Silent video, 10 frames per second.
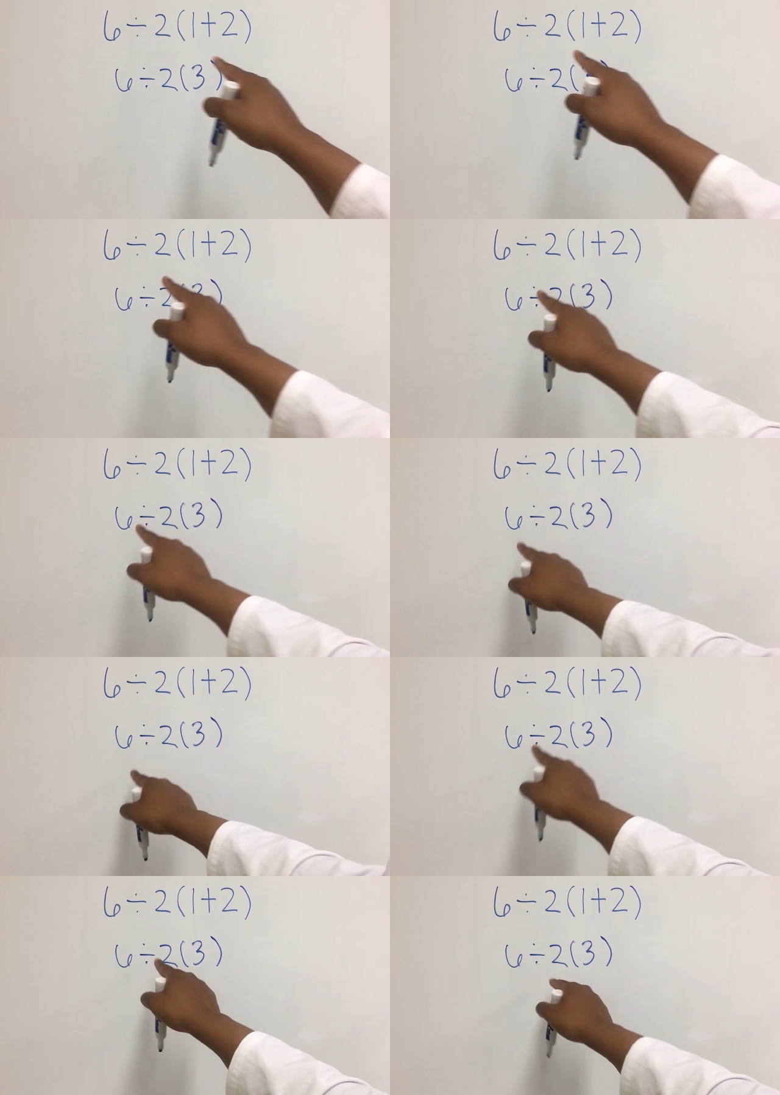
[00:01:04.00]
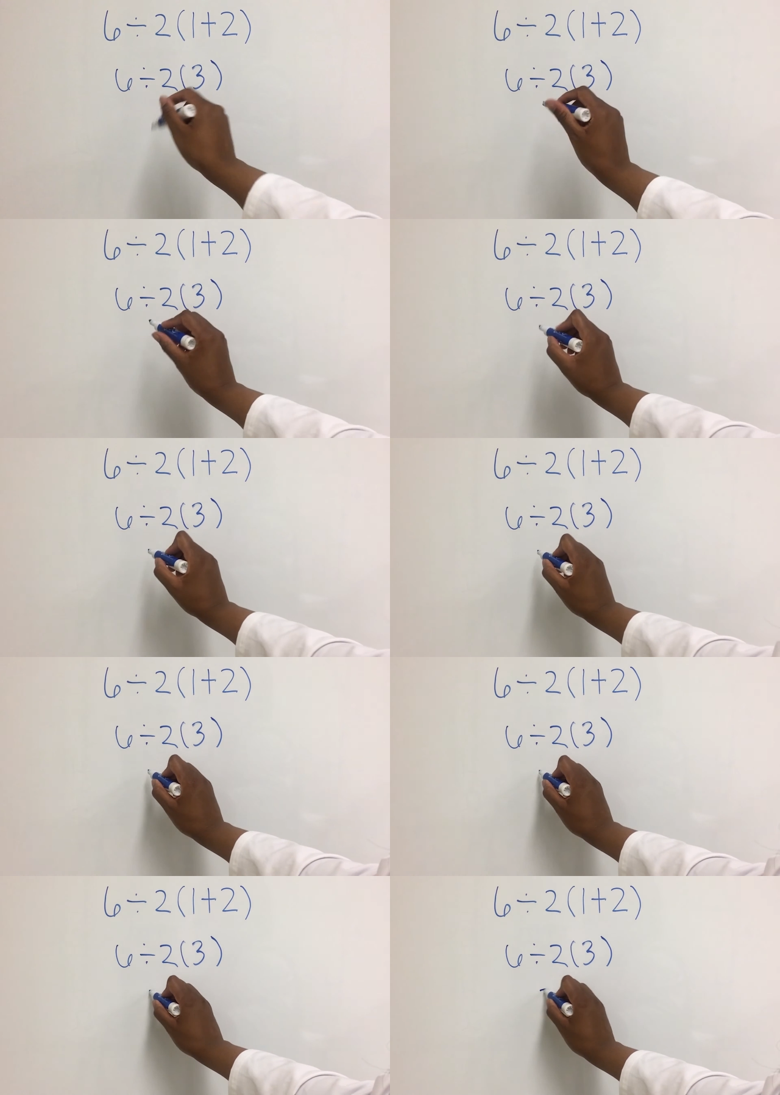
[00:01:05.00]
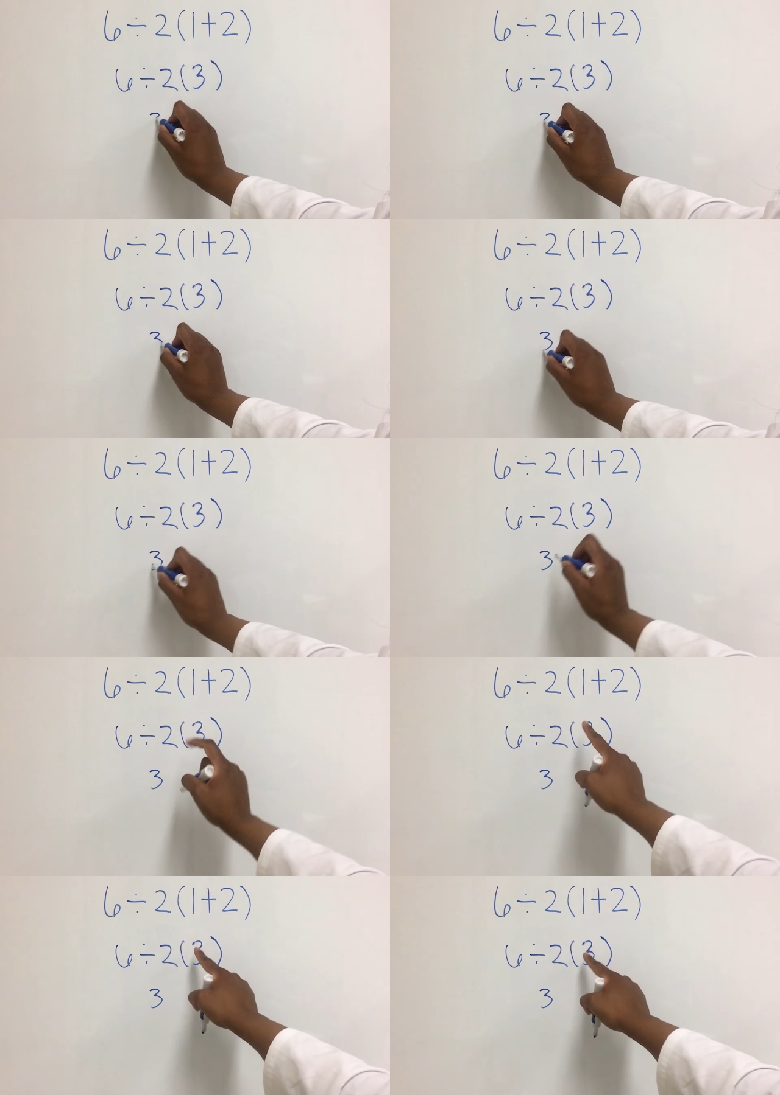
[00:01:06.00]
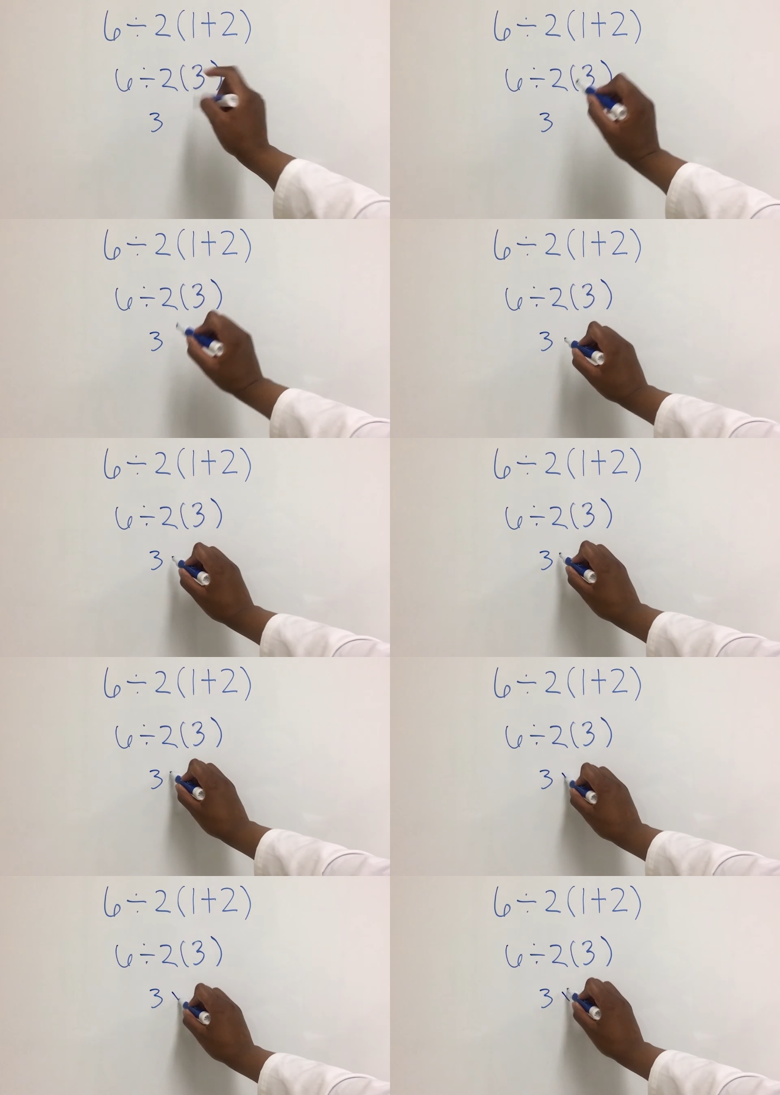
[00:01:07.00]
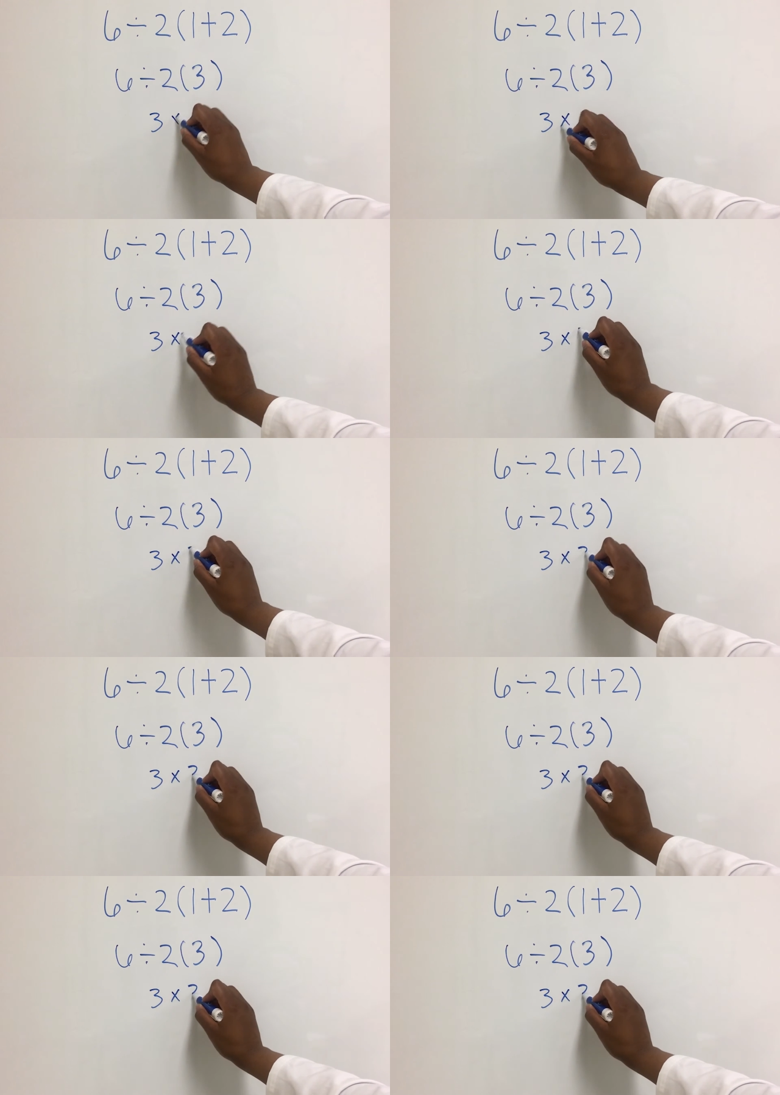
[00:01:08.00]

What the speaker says: [unreadable: no face in view]